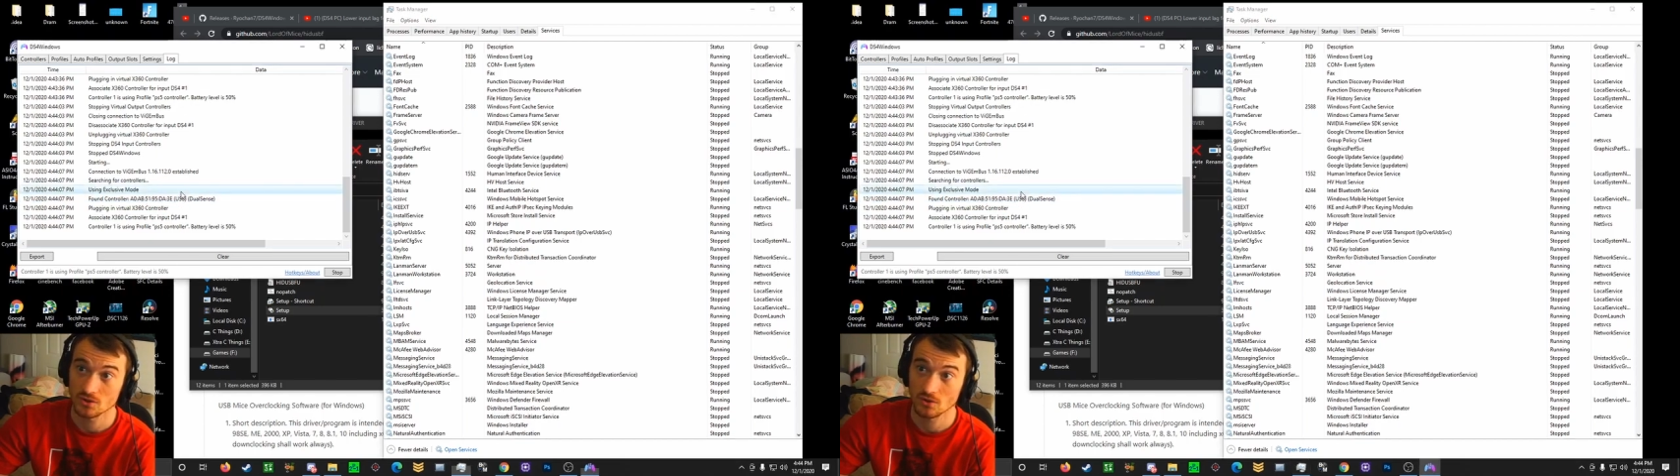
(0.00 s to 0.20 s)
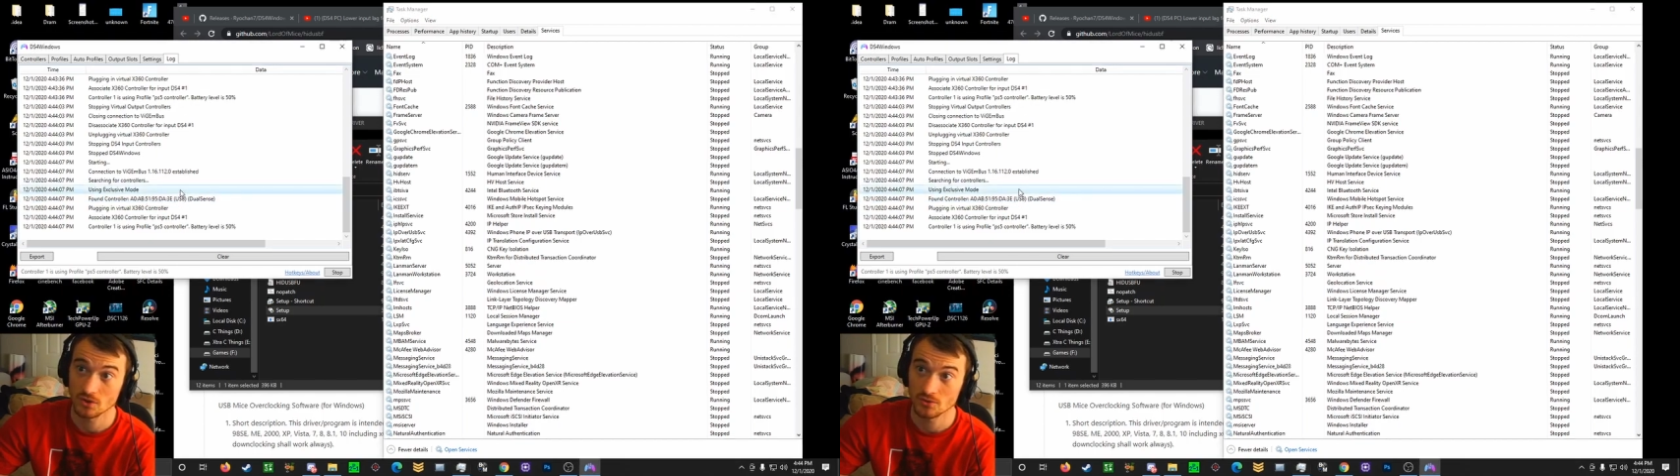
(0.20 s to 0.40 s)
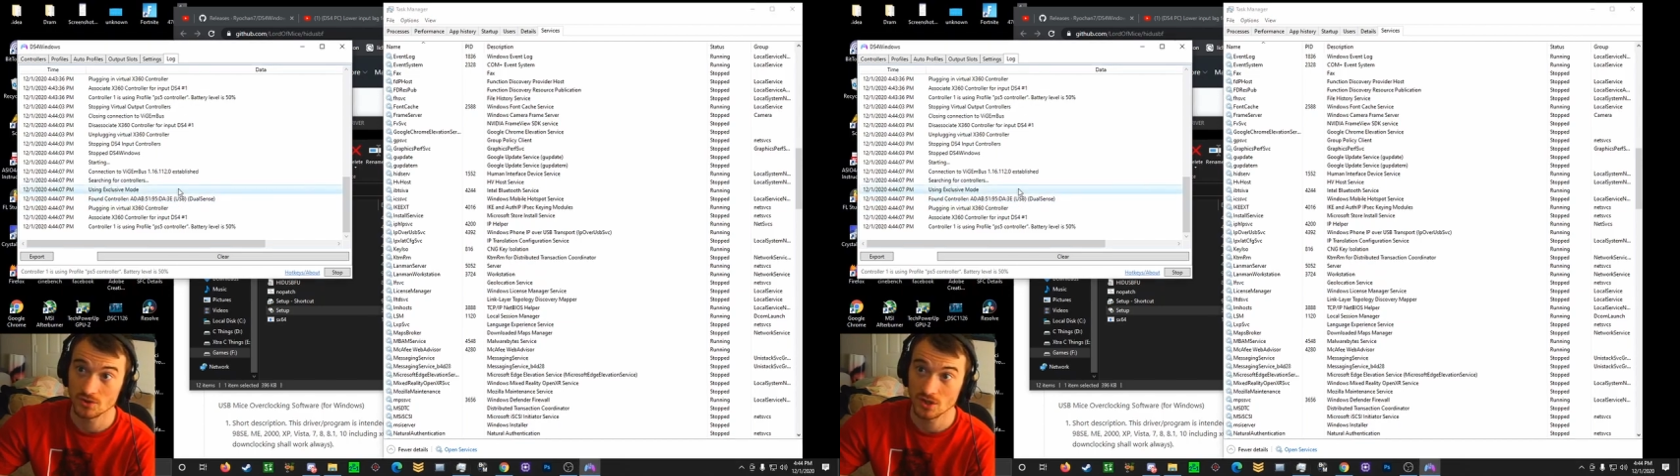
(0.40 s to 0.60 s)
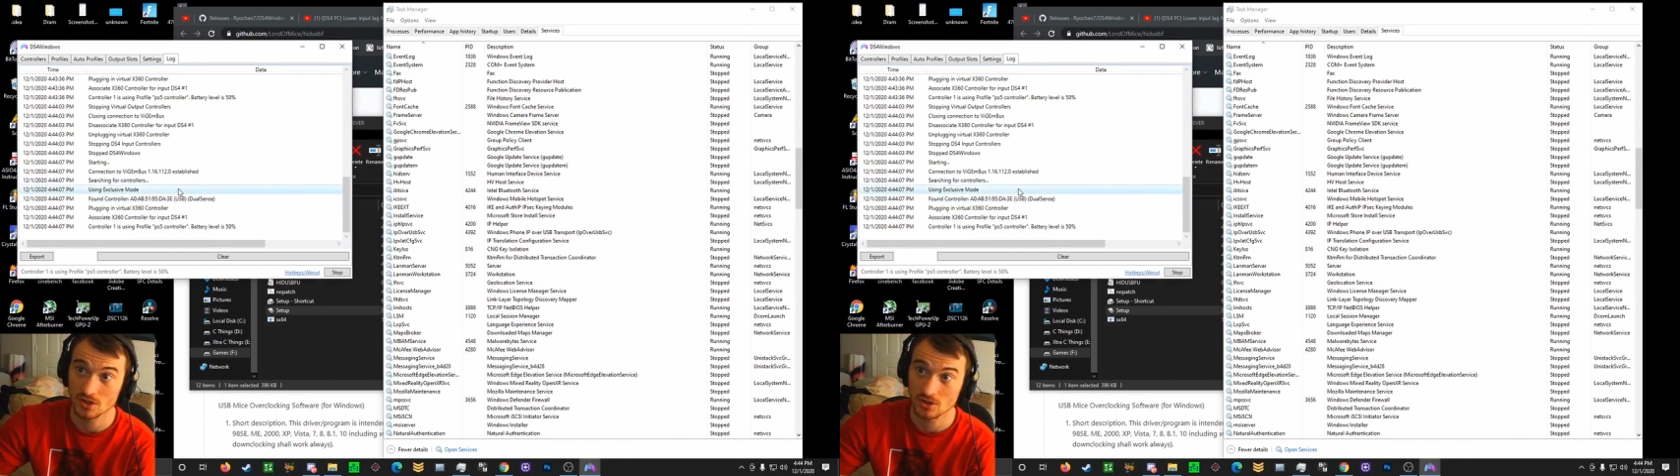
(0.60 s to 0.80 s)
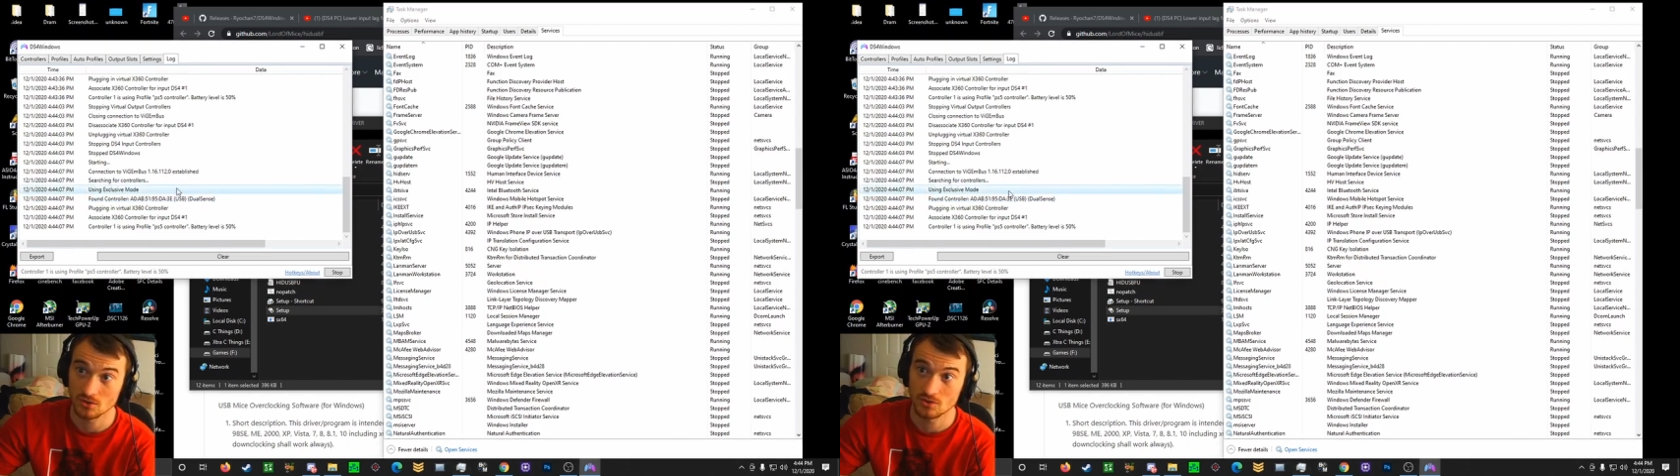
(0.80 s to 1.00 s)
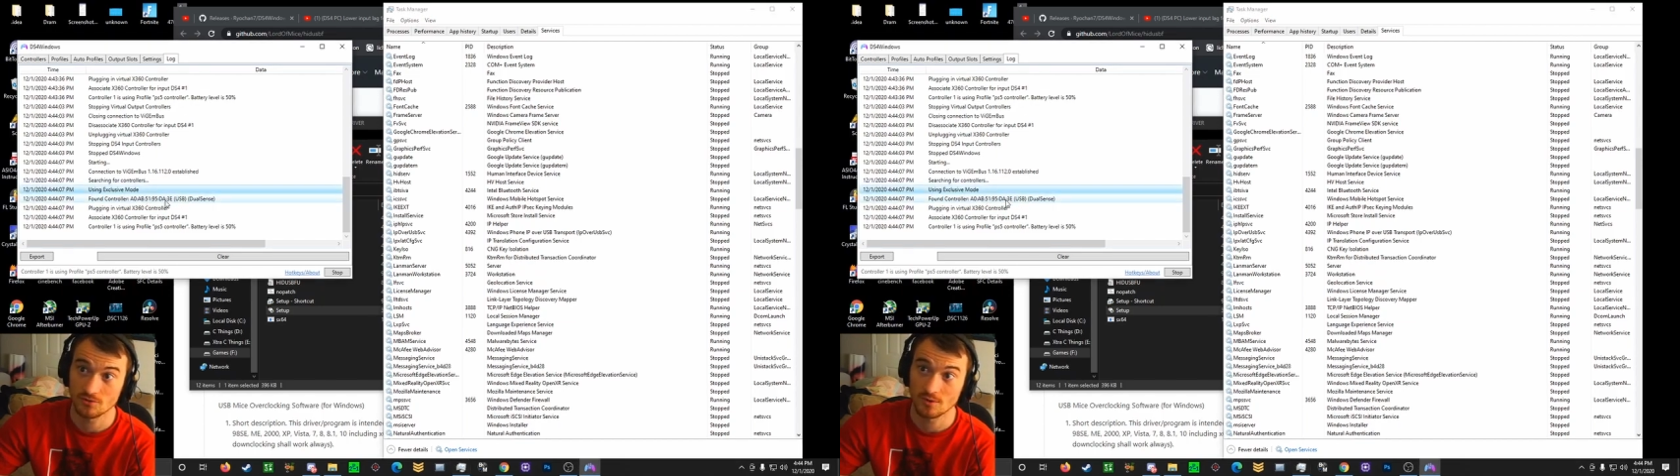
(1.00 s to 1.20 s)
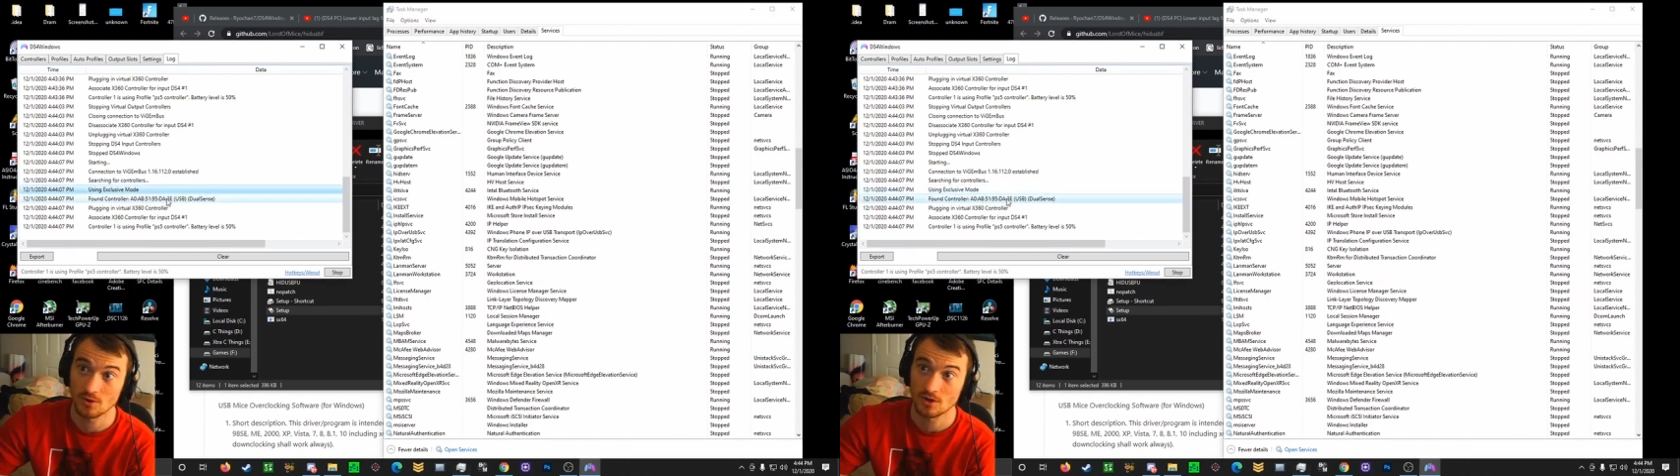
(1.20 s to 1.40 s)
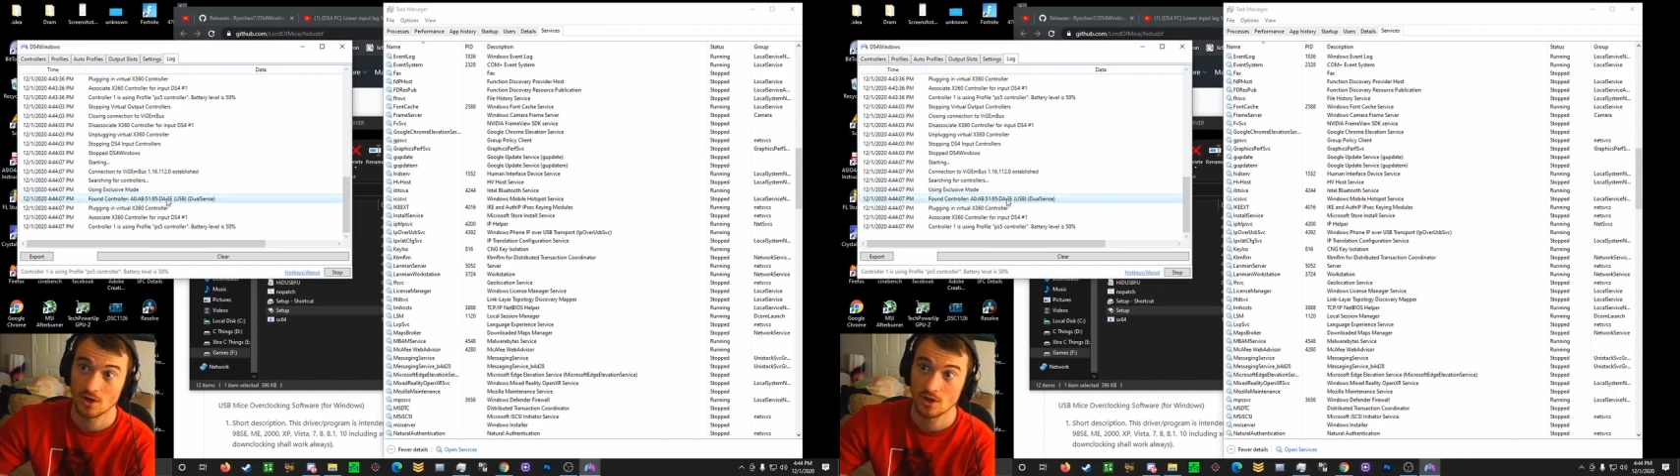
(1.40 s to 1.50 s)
using exclusive mode,